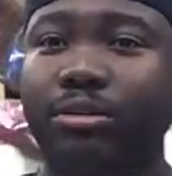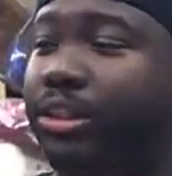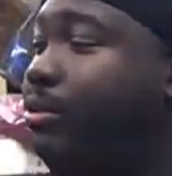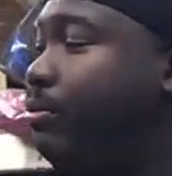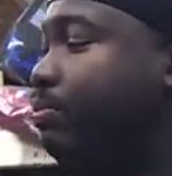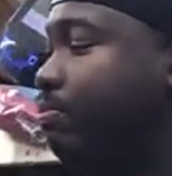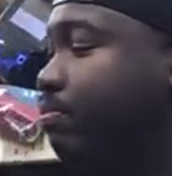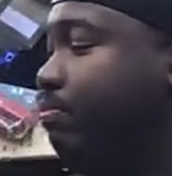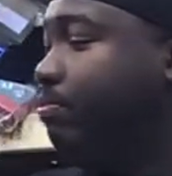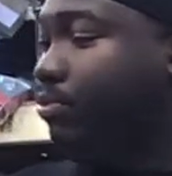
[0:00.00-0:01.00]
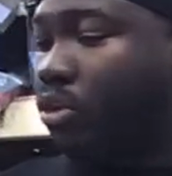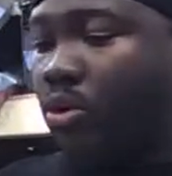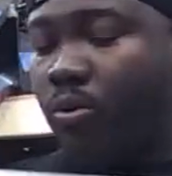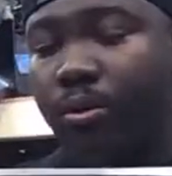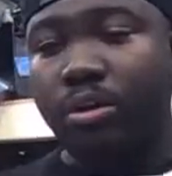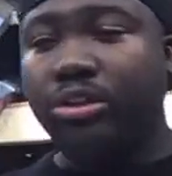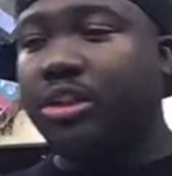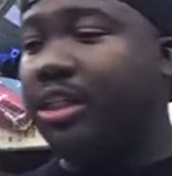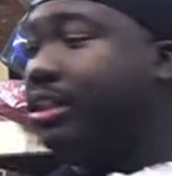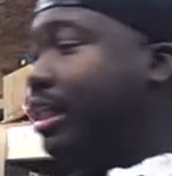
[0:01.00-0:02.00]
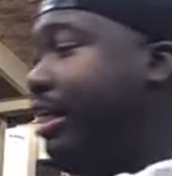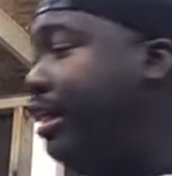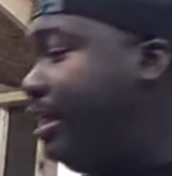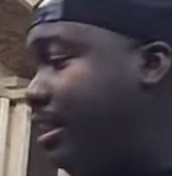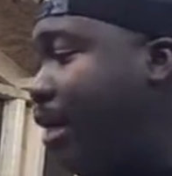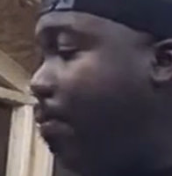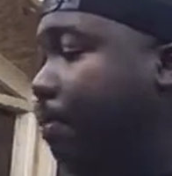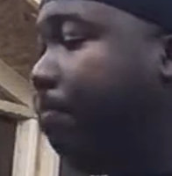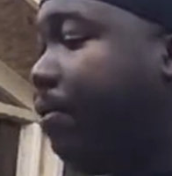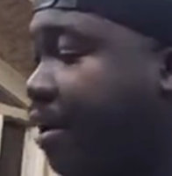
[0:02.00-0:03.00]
do. We're gonna start cleaning this up and putting